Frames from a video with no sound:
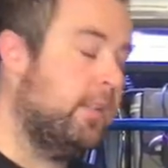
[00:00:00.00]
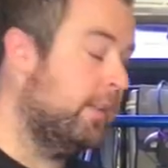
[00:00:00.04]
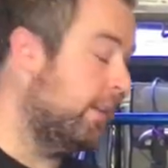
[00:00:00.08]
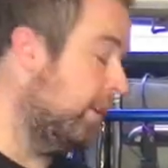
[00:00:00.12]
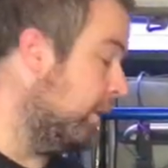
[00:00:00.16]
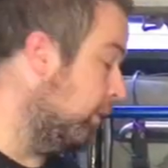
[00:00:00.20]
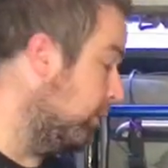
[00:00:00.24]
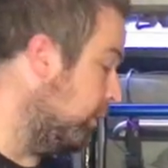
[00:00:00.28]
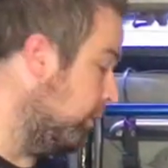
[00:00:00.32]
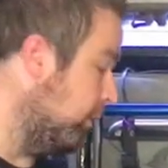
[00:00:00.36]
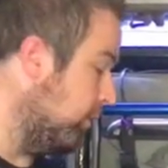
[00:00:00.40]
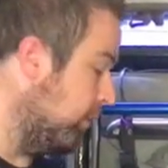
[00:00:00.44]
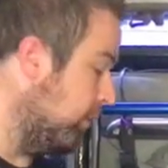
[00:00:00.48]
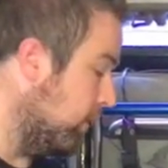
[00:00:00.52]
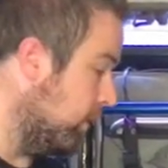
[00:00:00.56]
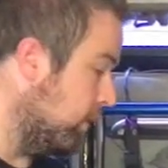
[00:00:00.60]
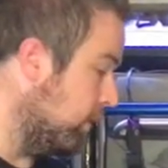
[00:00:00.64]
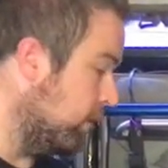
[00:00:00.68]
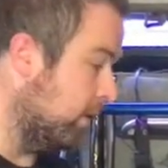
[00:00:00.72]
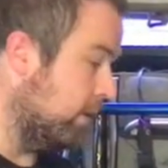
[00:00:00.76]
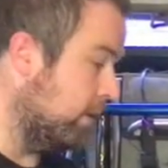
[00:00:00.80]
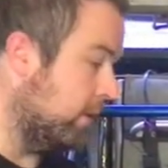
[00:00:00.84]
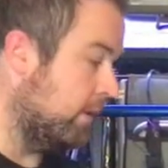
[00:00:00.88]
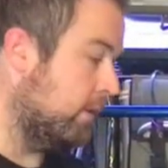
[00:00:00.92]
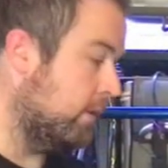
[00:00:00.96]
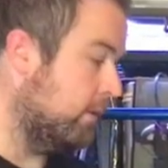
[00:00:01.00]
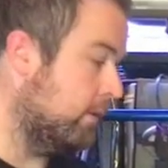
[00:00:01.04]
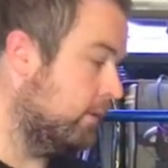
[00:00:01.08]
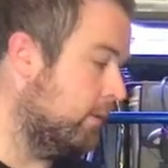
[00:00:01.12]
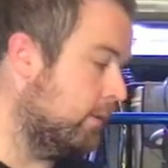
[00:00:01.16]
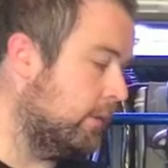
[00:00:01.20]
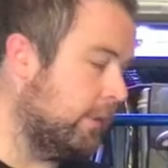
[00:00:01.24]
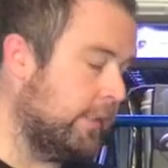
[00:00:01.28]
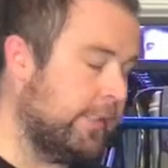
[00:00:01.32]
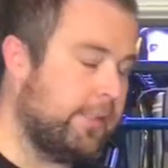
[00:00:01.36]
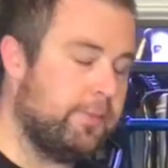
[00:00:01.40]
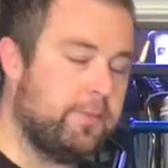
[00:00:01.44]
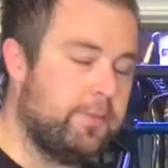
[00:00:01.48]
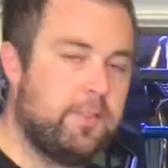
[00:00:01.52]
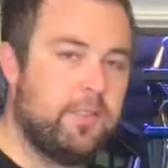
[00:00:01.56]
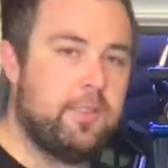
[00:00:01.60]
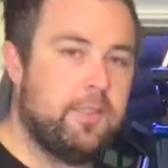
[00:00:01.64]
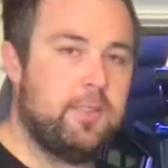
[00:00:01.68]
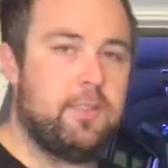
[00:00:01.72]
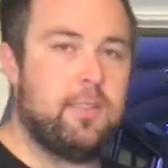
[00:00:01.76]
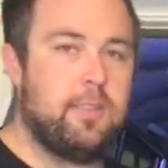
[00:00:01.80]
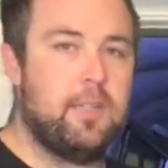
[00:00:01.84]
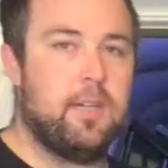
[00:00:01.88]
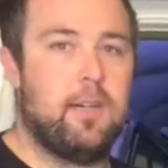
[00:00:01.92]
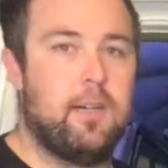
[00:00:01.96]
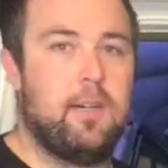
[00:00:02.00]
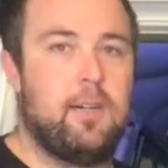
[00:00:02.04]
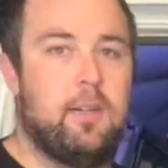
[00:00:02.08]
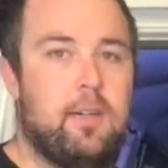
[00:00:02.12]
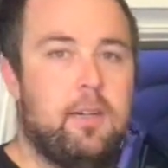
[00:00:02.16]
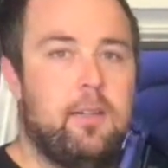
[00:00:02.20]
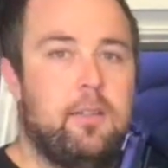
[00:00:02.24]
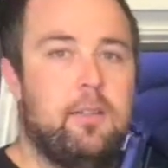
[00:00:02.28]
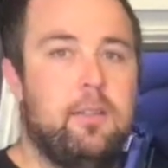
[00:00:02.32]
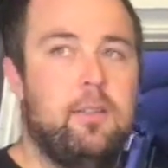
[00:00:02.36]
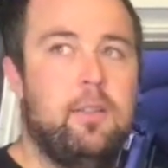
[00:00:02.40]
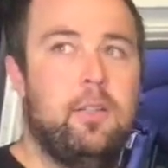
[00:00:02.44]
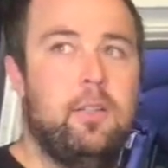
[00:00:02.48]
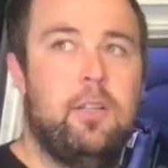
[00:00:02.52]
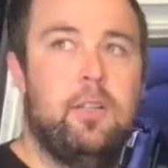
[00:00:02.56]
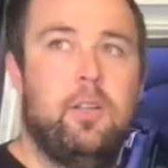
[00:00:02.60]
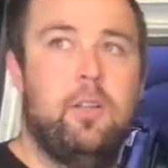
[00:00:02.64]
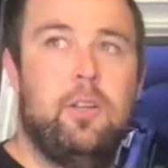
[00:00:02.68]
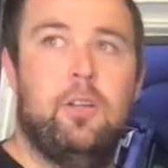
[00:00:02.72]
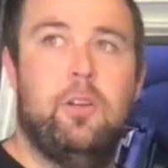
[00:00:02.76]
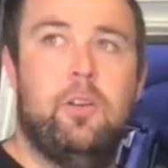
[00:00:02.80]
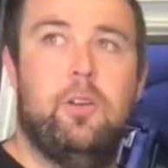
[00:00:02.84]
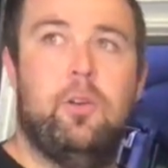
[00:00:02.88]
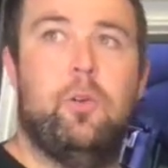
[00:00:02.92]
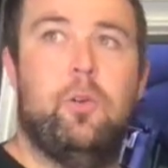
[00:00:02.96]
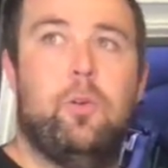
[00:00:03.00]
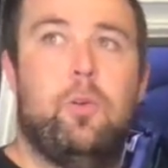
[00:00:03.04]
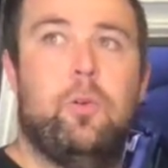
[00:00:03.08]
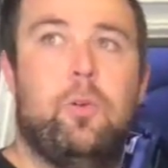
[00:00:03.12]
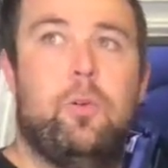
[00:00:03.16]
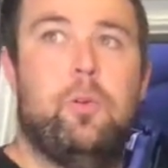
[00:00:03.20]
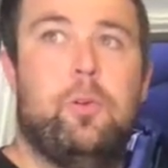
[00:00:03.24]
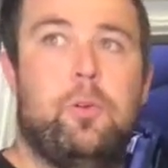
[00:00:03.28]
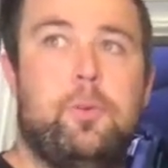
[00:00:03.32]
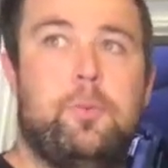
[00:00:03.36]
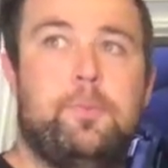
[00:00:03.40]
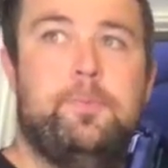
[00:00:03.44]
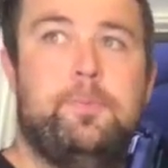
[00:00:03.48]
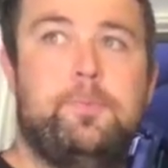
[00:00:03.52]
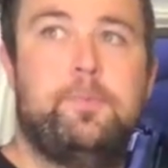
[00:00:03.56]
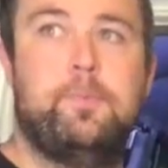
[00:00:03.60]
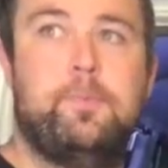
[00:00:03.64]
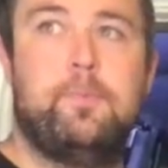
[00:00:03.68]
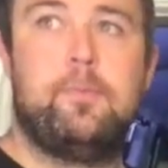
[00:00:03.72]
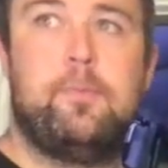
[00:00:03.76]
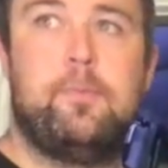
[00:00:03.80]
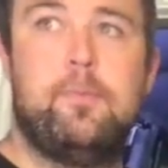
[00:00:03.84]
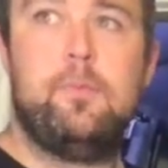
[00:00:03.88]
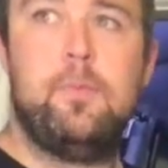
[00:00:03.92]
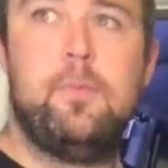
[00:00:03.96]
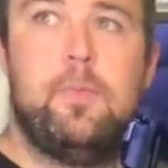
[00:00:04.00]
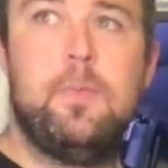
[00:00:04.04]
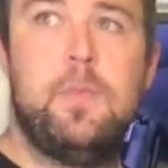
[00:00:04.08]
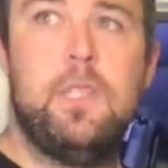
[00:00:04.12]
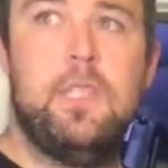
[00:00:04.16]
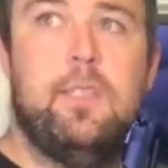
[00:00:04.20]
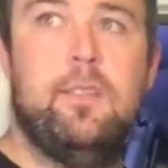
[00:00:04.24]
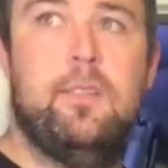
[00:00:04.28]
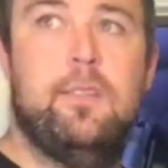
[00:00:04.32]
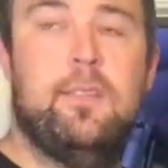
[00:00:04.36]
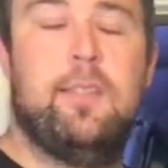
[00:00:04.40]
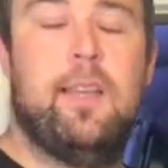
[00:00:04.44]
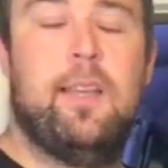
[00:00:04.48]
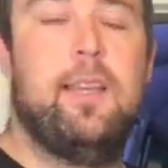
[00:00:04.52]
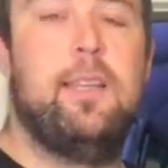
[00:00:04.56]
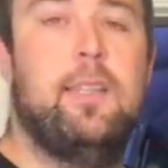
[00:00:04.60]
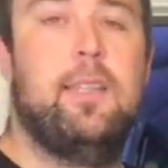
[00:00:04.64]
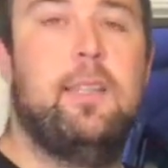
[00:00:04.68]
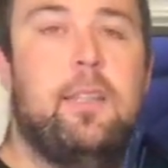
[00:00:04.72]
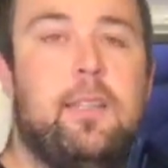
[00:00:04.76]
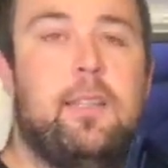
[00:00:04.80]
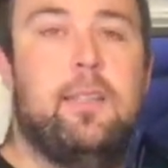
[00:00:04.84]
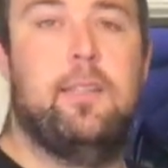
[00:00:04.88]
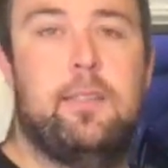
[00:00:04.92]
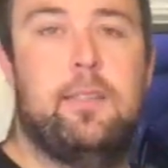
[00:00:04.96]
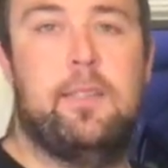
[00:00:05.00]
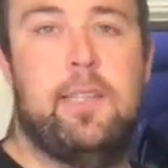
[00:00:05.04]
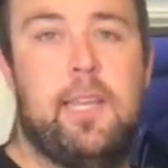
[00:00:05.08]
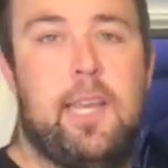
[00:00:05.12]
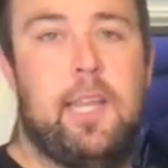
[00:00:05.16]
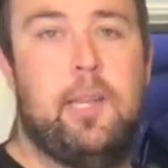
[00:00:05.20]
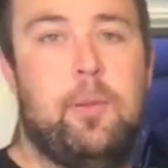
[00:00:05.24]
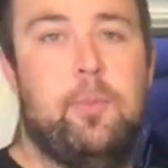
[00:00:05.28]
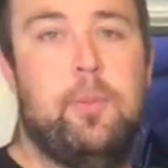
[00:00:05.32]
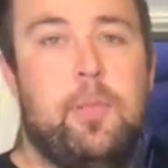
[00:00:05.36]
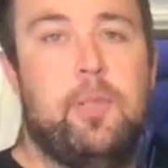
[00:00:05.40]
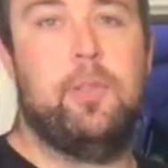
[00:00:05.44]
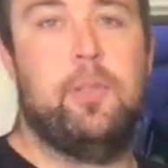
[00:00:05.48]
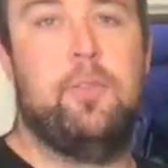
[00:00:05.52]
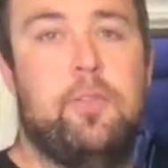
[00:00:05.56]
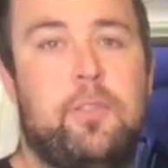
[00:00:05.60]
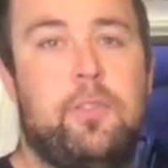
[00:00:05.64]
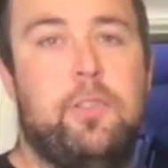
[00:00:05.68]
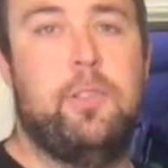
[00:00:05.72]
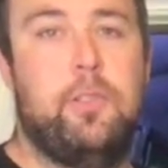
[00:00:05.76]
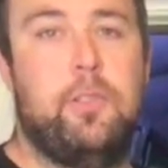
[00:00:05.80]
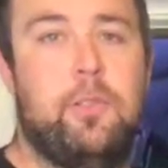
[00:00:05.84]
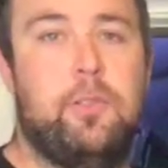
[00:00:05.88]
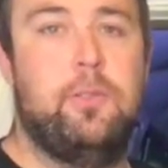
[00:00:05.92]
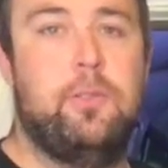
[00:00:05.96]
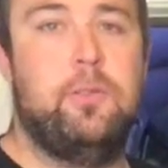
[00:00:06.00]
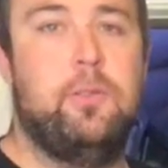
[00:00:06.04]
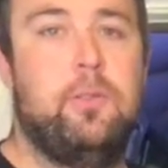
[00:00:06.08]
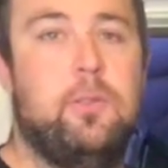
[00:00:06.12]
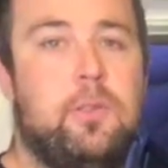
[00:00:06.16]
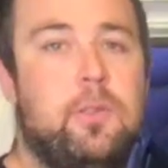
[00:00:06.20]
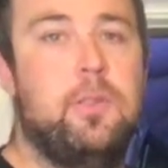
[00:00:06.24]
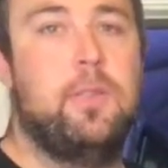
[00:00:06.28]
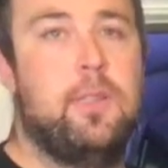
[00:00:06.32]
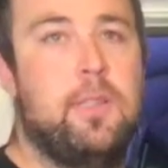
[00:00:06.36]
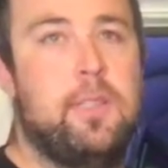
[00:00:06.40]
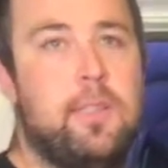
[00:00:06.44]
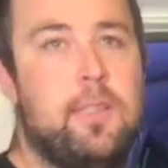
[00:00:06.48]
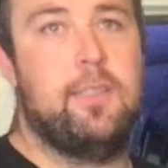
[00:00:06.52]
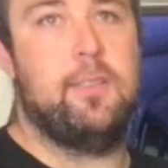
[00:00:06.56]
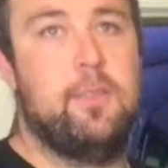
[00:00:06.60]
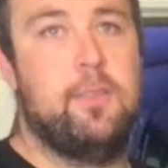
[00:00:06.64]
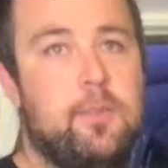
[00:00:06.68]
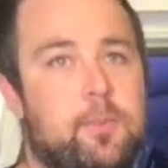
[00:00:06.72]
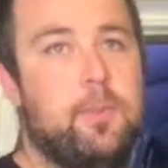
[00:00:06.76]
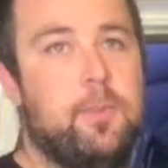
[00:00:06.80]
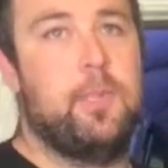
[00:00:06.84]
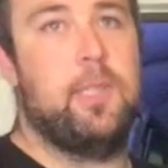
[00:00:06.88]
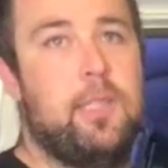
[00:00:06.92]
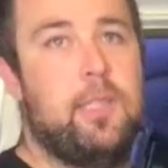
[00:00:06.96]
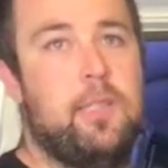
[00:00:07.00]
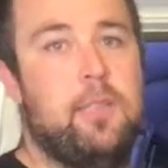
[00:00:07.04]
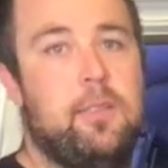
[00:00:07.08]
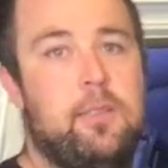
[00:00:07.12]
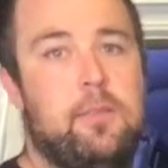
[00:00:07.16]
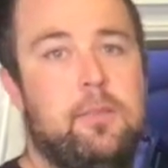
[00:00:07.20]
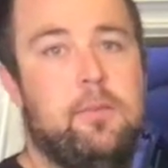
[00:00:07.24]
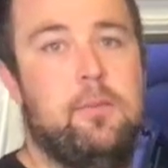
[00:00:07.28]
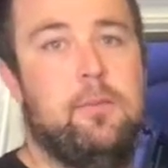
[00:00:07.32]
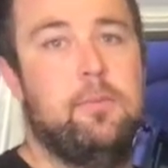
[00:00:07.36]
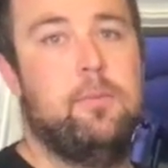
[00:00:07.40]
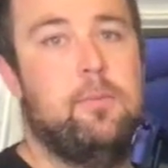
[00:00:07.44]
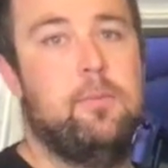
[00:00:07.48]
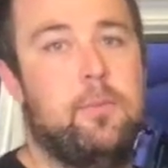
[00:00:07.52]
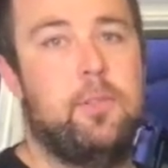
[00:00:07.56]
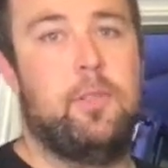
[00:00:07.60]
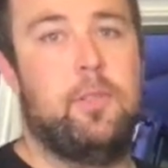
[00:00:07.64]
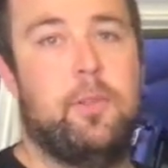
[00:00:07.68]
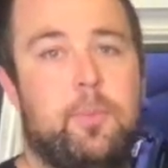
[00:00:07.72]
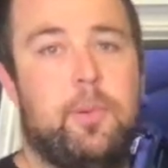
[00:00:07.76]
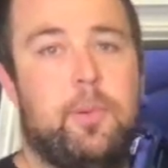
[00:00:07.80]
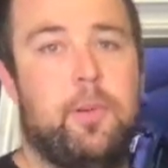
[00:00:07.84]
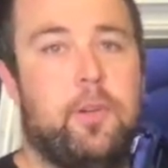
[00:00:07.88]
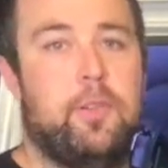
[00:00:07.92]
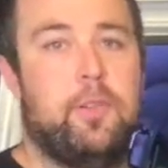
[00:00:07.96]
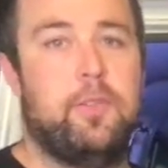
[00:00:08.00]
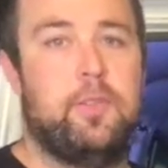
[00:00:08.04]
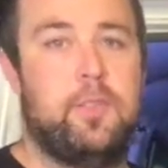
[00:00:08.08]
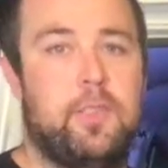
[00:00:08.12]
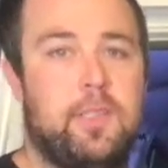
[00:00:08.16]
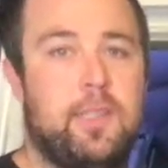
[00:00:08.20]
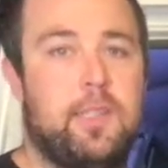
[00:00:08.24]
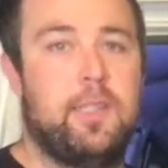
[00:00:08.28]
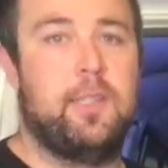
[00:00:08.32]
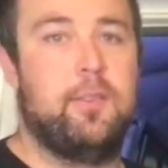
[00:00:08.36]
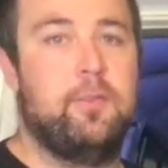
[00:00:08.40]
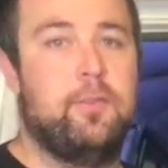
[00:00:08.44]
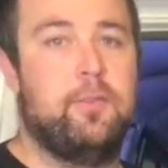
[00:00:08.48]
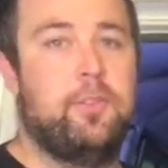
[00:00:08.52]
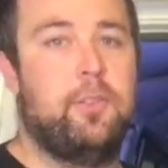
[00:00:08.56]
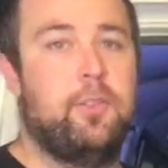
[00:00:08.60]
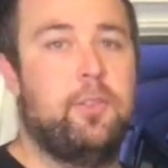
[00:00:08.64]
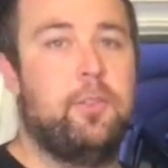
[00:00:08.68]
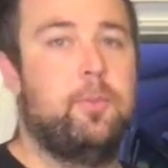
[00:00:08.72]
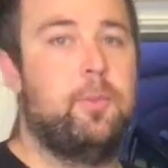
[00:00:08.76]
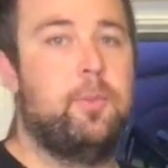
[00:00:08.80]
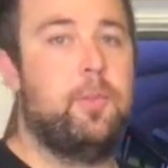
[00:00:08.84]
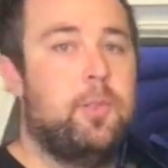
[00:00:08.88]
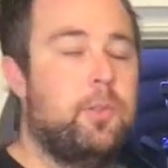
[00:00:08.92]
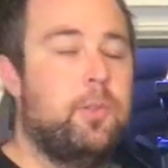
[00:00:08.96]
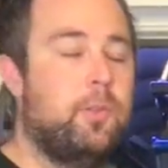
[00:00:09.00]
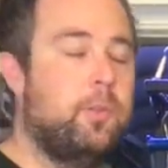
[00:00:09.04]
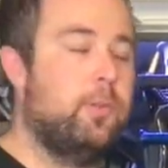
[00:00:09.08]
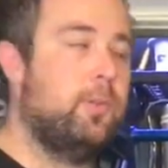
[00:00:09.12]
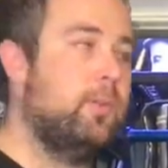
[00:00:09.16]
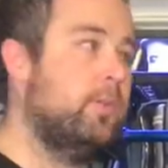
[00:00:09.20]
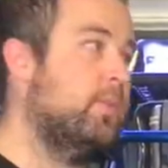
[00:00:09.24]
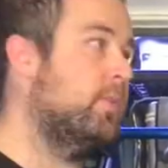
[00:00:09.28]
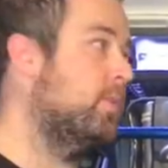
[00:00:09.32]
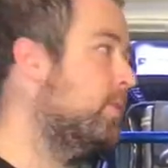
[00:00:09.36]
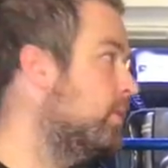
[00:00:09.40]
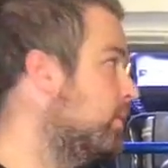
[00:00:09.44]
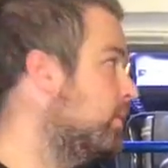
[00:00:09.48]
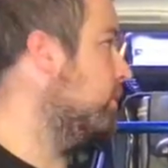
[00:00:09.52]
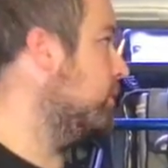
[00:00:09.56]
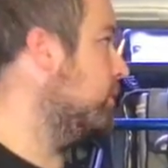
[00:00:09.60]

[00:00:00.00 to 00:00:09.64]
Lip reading: If you've got a lifted car, or say in the canopy of a ute, these would be the perfect thing for you because